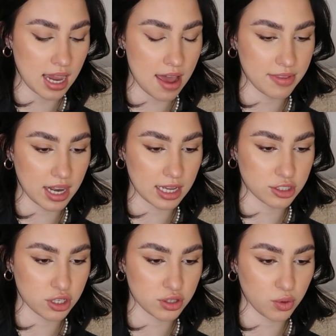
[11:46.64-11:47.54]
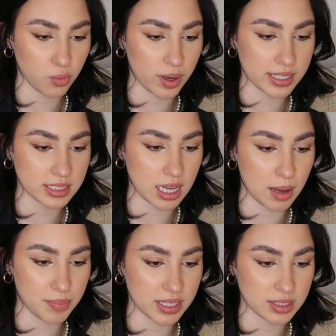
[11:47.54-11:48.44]
and then I turn the whites
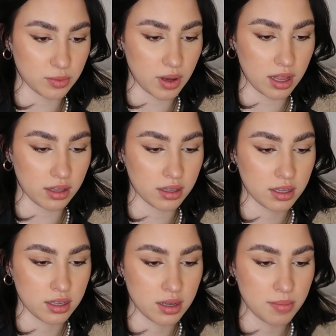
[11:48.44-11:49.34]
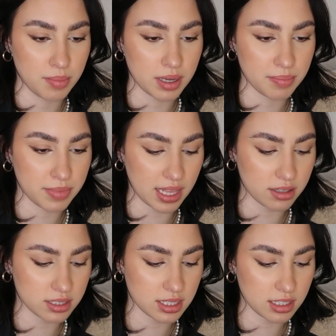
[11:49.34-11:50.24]
up as well. But
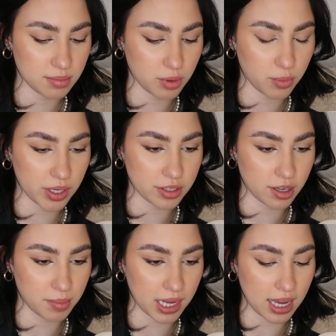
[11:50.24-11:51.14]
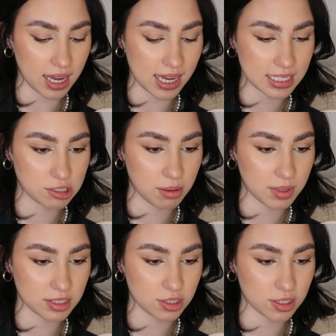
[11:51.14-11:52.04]
that looks a little bit weird on my eye, so I'm
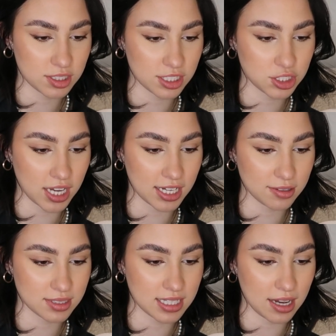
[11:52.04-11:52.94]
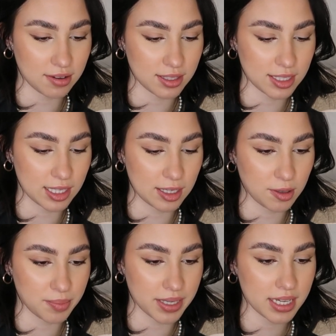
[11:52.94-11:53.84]
going to turn the shadows down a
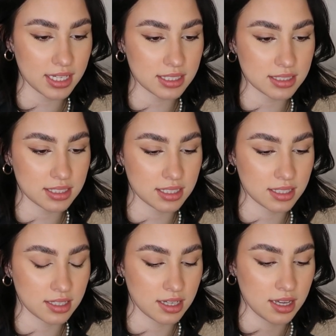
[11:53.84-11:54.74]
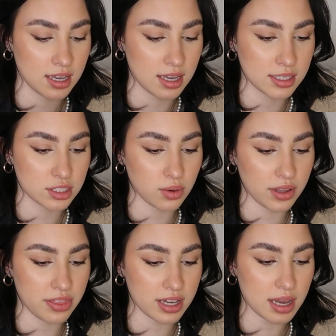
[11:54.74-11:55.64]
little bit. So
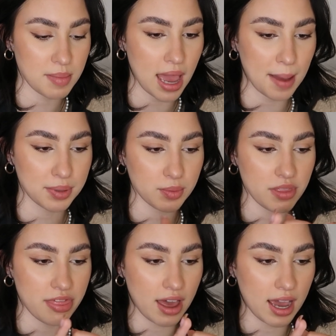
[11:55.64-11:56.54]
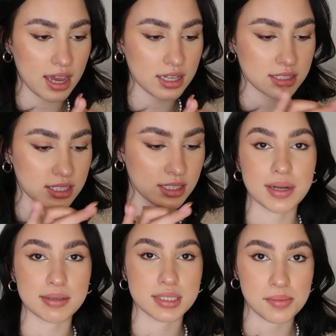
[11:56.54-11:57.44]
I think I'm happy with that.
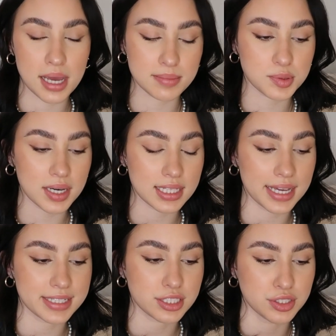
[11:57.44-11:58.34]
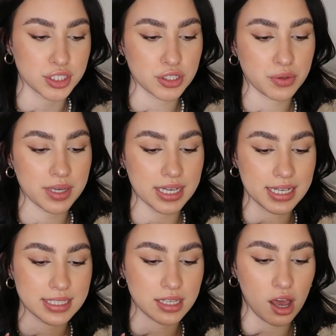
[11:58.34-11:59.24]
now sometimes what I like to do
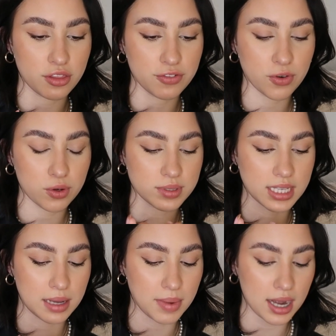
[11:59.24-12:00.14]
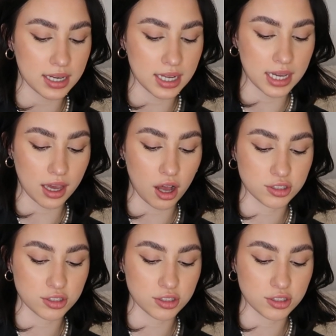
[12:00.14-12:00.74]
is on the photos that I'm editing,